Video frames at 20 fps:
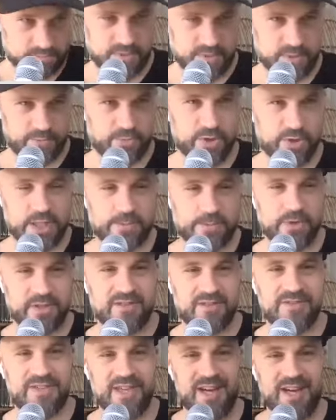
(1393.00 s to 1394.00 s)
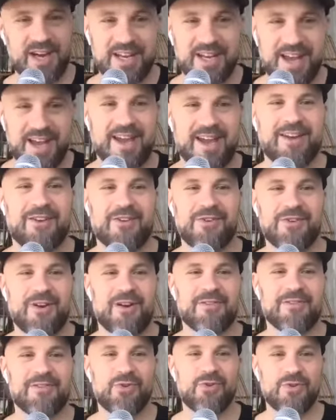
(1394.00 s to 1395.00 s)
the principles of yin and yang are,
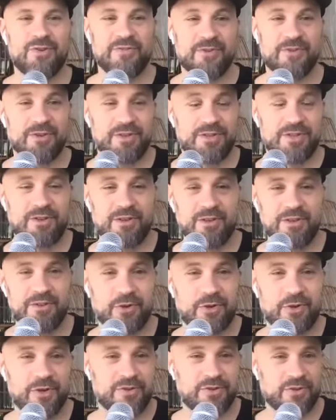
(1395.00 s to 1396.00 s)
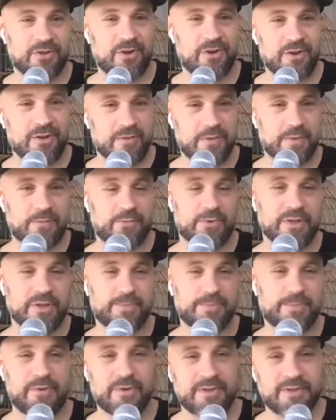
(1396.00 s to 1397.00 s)
are universal you could also call them the
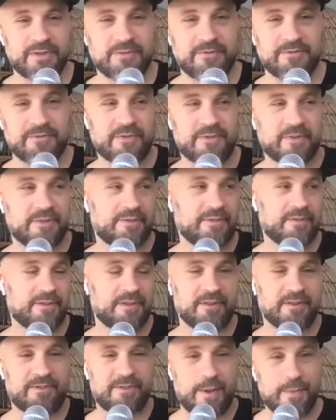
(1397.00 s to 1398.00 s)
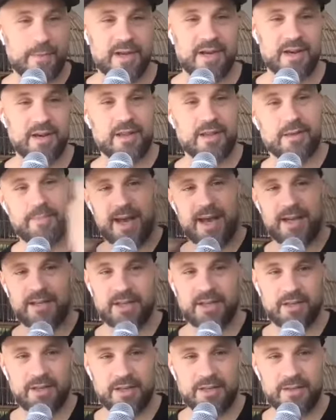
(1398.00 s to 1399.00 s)
principles of the feminine and the
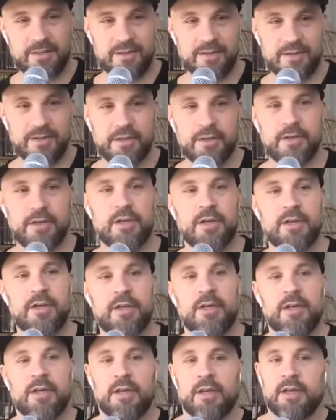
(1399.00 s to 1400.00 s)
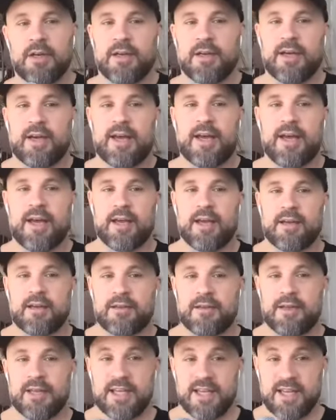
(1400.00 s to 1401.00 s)
masculine
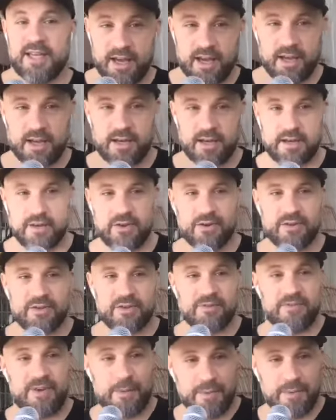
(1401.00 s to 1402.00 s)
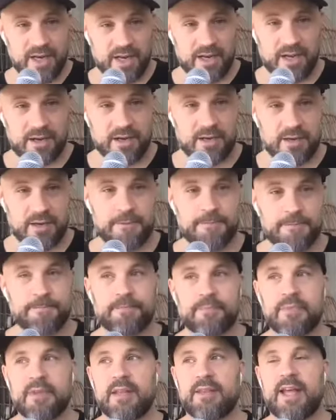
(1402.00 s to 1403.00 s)
and the yin or the feminine
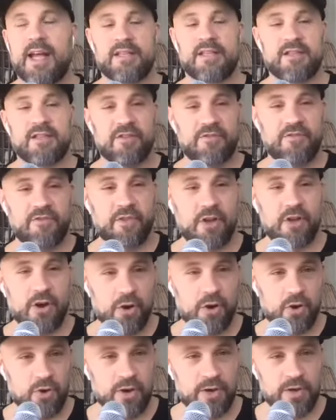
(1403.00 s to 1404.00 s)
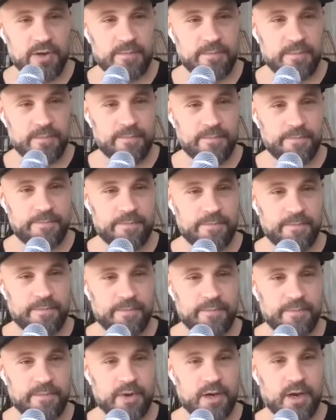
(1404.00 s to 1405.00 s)
that's the flow
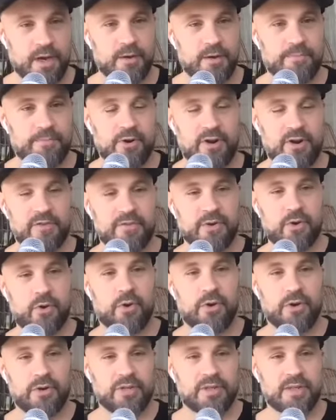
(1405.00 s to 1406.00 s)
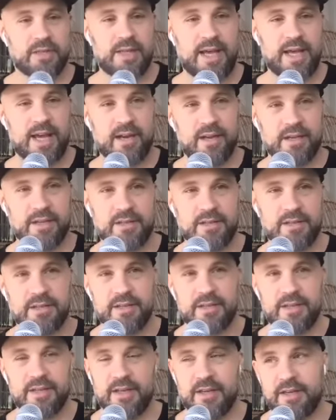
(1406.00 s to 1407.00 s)
um, part of the course and that
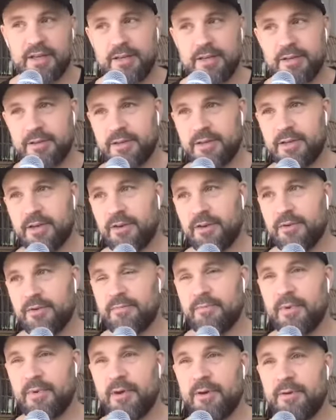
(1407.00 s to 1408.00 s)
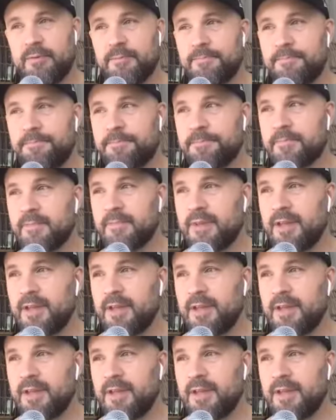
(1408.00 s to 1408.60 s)
is the you know um,